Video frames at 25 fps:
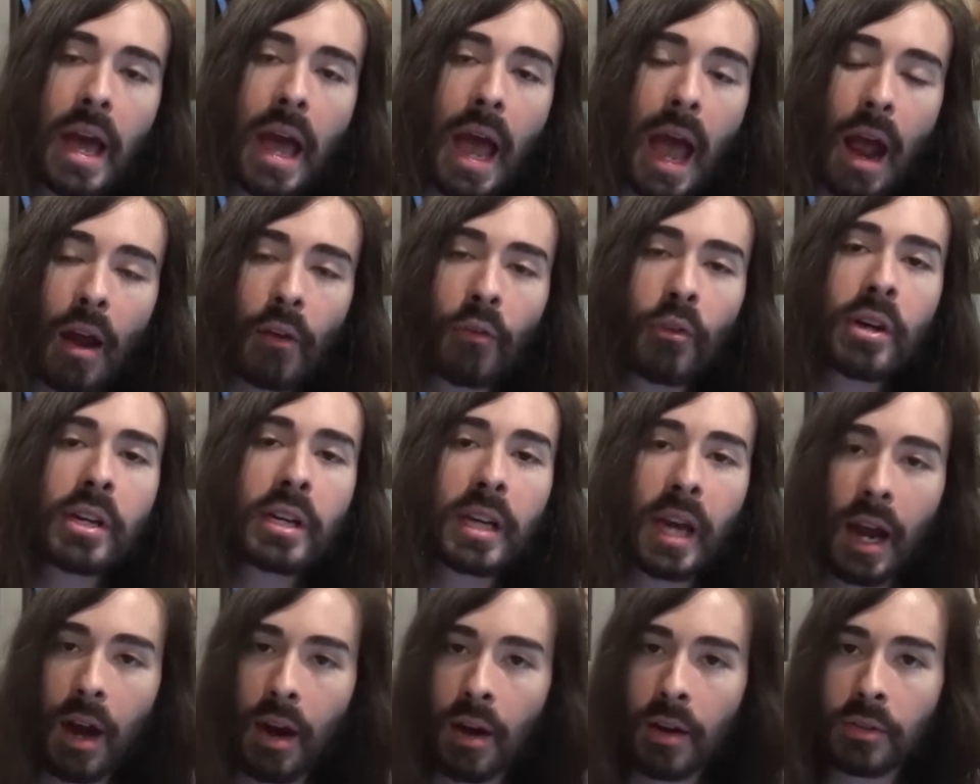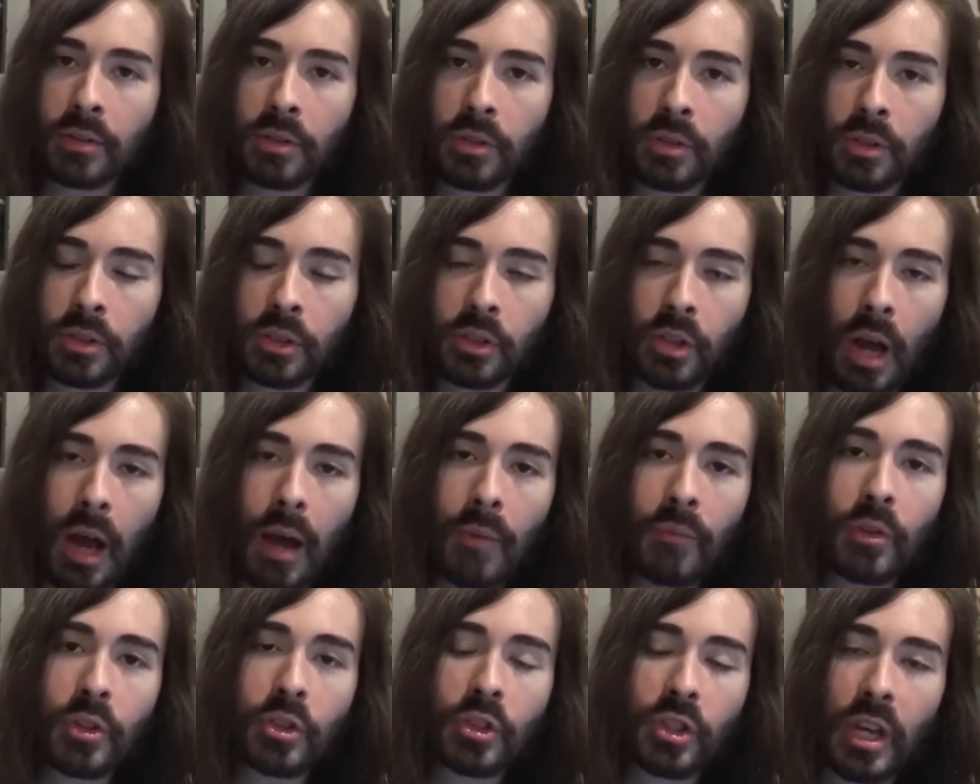Every character's
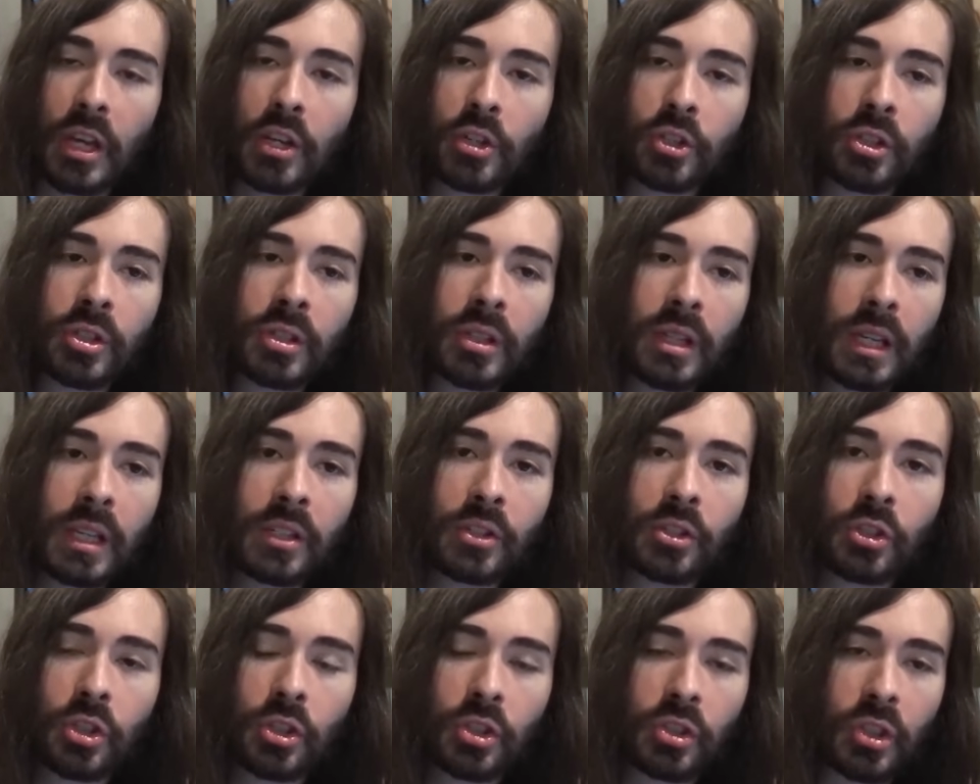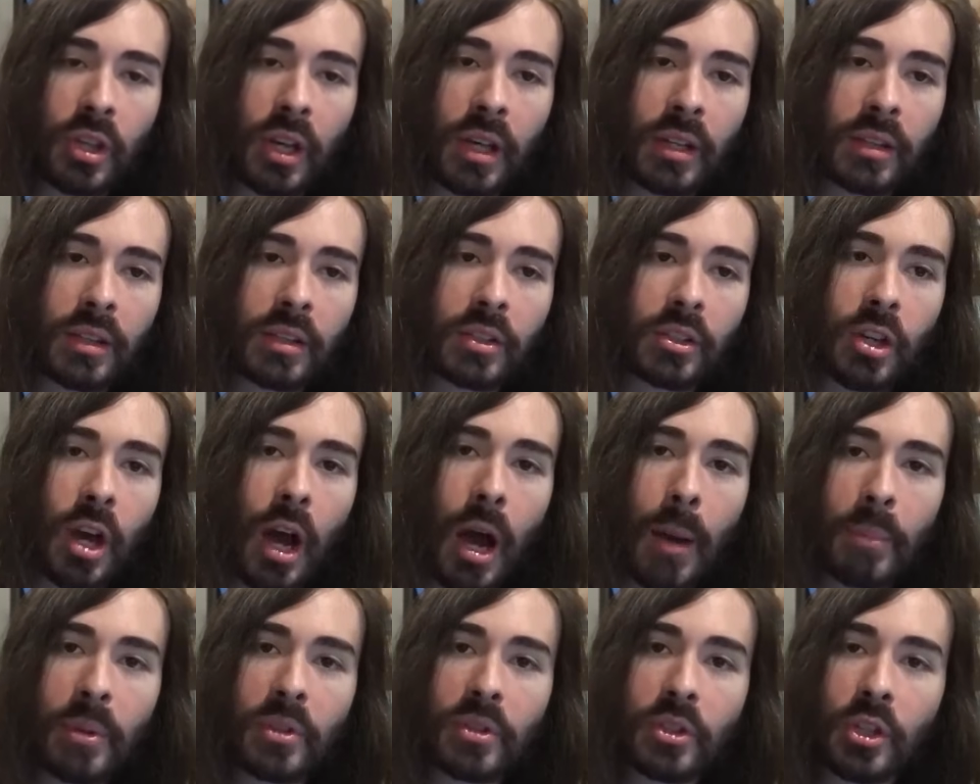conversation is just like this
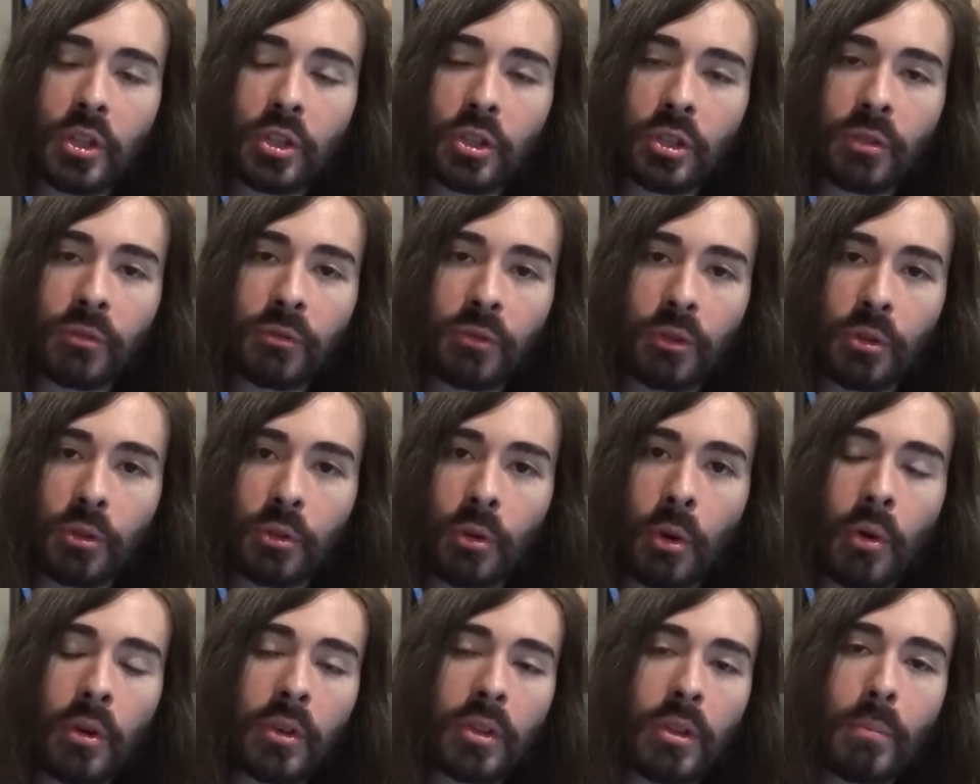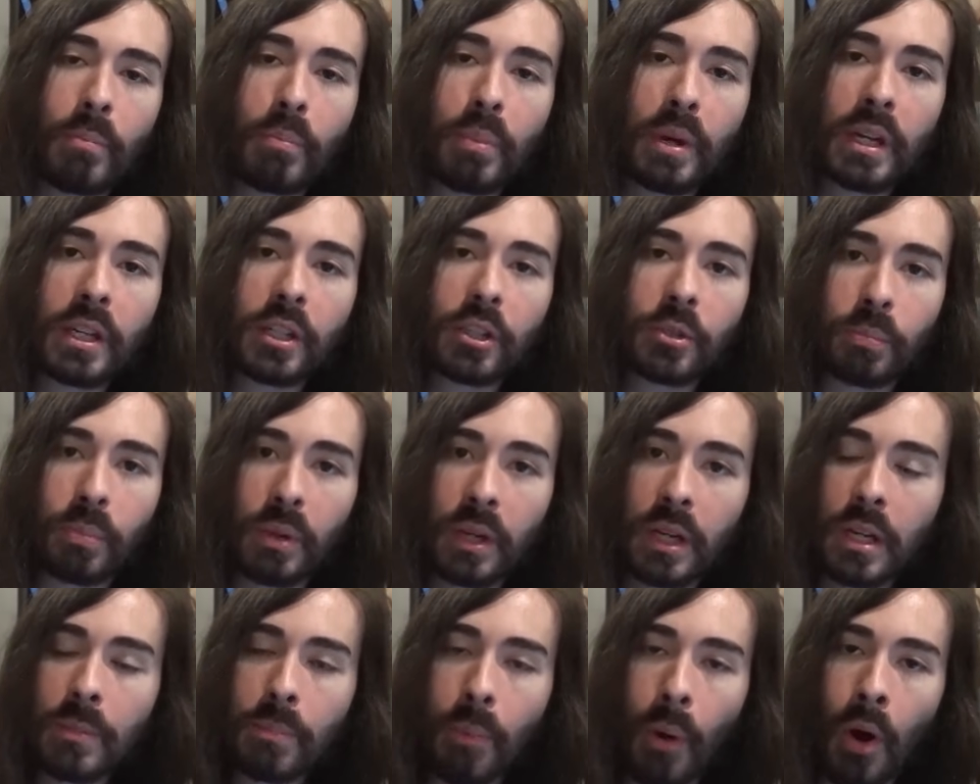competition for throwing the biggest
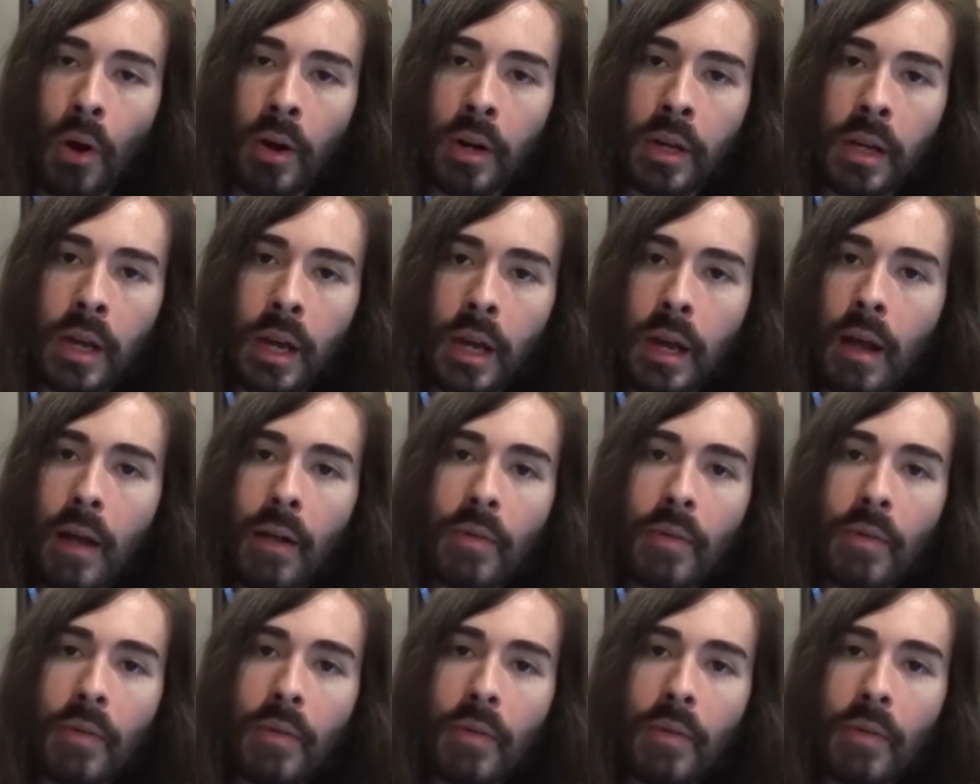pity party